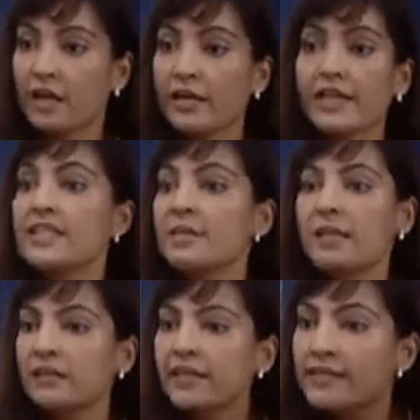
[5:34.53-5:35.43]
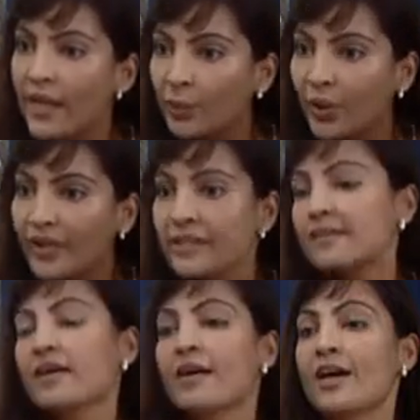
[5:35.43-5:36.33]
like a DMK Elite Networking
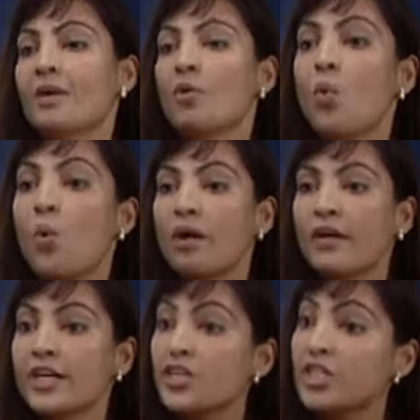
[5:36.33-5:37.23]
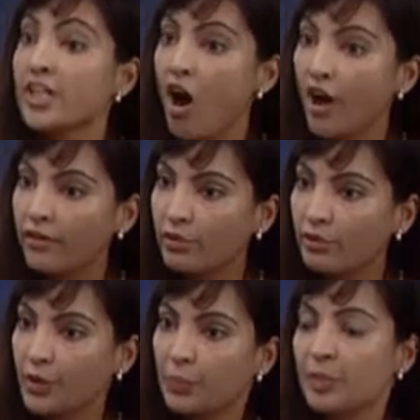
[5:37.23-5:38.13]
or a Genon
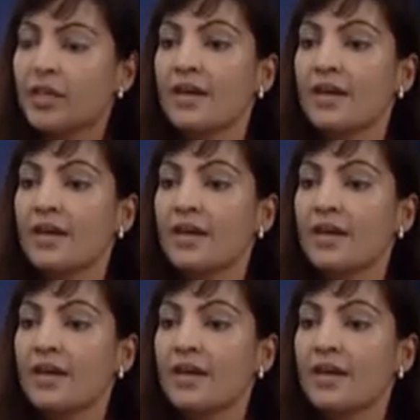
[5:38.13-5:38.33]
Group.